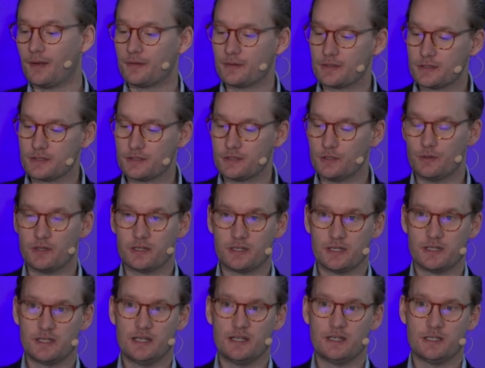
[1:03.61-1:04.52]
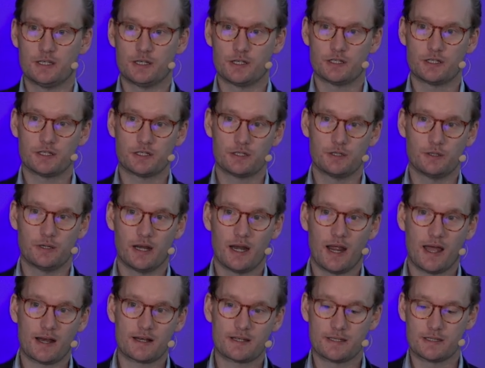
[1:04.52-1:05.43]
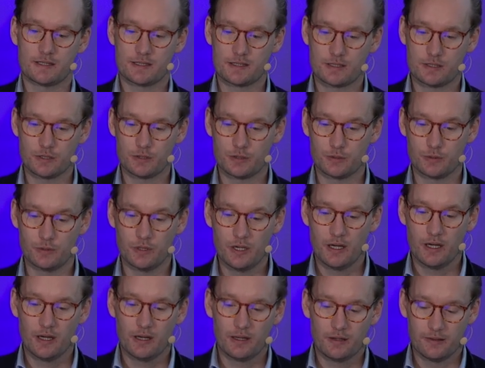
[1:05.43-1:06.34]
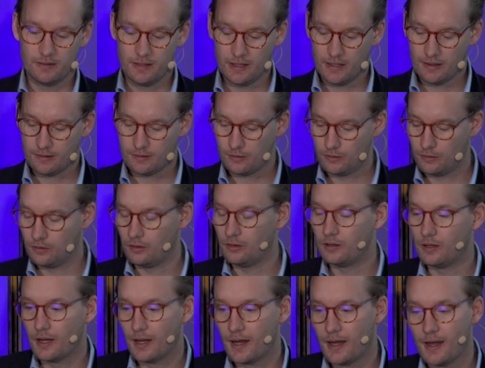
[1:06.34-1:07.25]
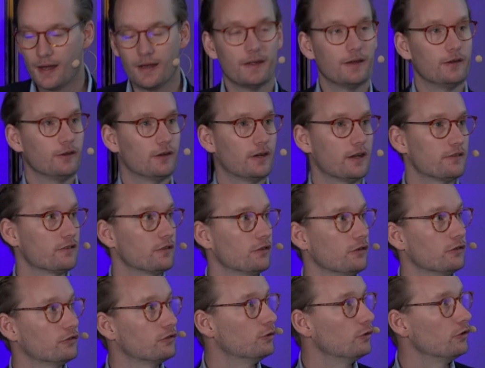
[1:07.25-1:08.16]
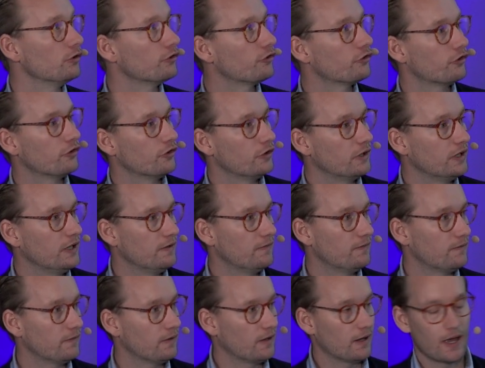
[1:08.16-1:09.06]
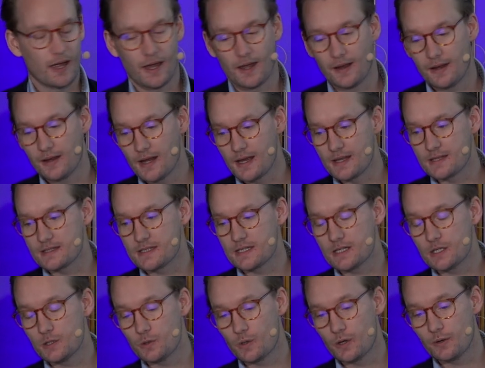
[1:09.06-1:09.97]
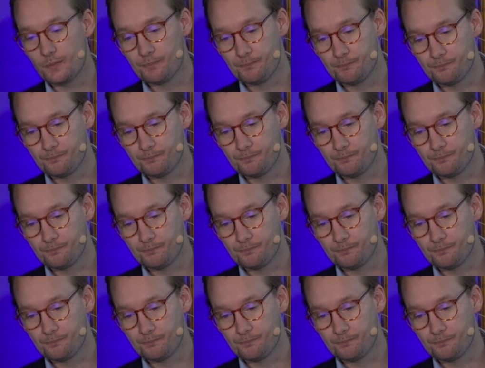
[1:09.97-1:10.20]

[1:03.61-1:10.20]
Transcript: students and teachers to get access to digital educational tools, easy and secure.